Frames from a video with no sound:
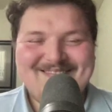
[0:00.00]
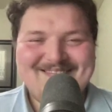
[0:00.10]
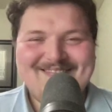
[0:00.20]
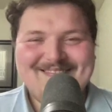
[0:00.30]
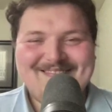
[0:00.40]

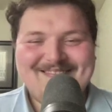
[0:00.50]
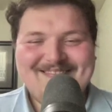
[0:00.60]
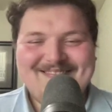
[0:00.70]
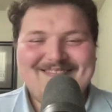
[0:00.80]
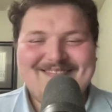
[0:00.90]

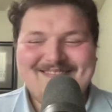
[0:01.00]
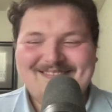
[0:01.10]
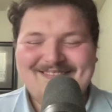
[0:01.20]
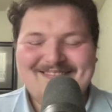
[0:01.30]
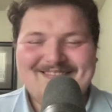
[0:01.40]

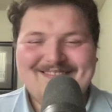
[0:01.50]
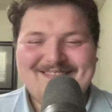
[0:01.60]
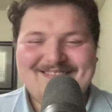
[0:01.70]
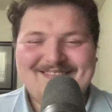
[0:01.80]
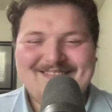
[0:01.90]

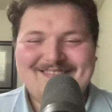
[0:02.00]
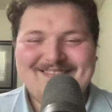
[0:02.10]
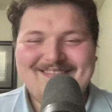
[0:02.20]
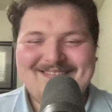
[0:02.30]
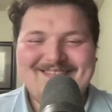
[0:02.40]

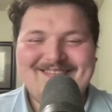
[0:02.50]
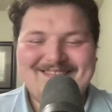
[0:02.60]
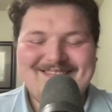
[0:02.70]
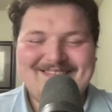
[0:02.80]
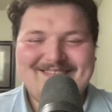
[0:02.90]

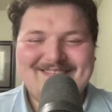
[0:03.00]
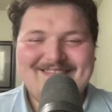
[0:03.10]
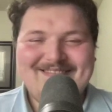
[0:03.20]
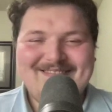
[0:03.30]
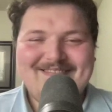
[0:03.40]

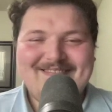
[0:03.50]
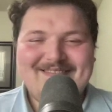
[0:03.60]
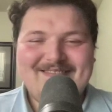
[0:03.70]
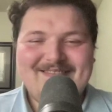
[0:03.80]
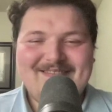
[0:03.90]

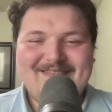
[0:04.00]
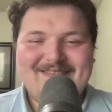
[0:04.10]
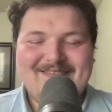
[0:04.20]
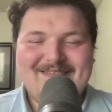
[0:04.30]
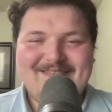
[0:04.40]

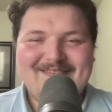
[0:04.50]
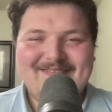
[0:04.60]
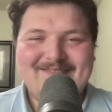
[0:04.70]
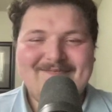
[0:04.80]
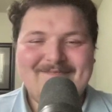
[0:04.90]

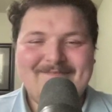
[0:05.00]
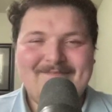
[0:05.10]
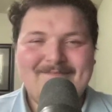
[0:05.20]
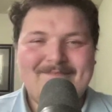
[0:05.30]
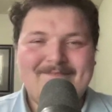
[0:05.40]

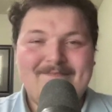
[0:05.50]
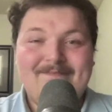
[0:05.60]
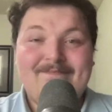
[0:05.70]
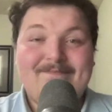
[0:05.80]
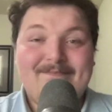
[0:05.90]

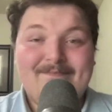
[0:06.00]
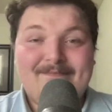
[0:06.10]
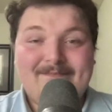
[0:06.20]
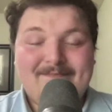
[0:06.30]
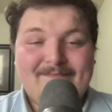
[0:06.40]

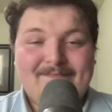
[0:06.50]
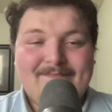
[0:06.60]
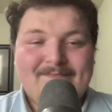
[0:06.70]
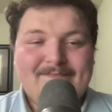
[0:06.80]
(not speaking)